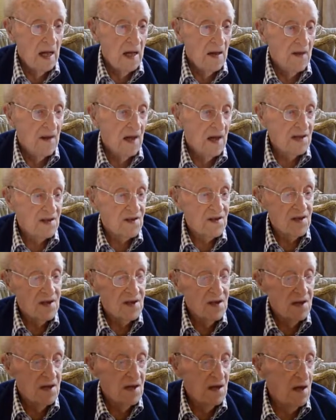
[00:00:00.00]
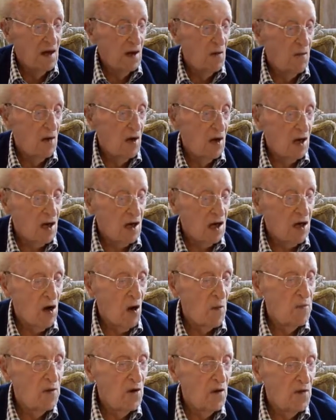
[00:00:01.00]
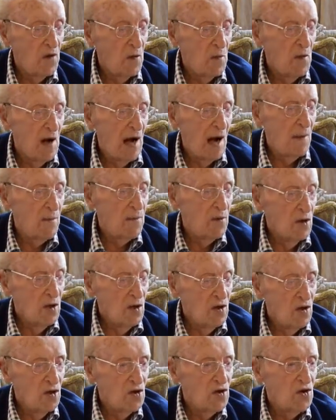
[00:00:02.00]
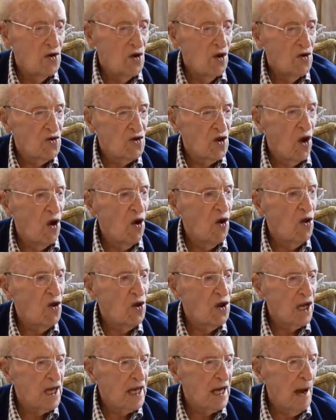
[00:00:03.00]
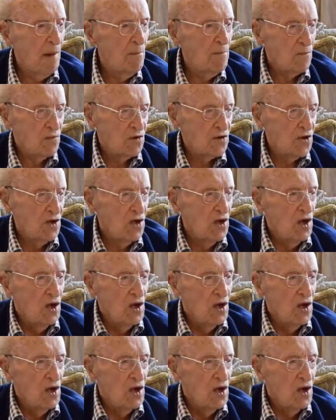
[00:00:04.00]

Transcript: That's a, a, a copy of the map that shows all the camps